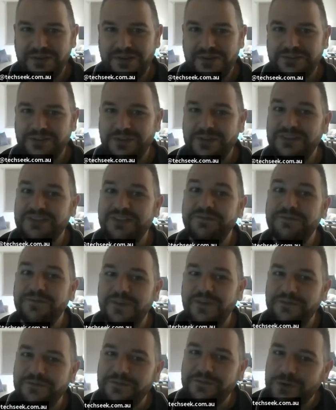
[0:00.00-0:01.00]
So there's a
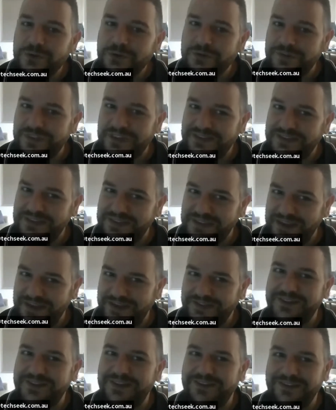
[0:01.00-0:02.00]
few of these
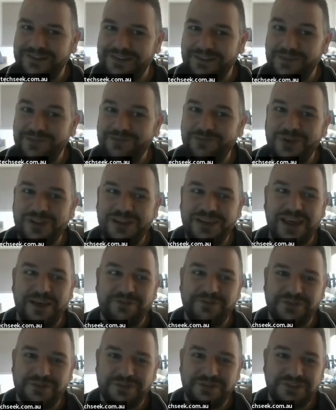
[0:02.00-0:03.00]
things that you really
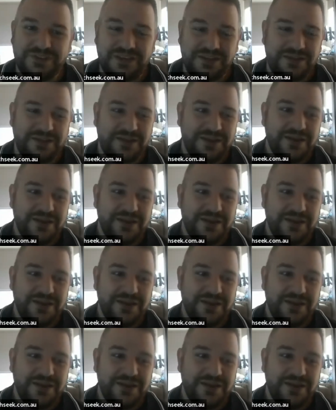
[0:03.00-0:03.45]
have to sit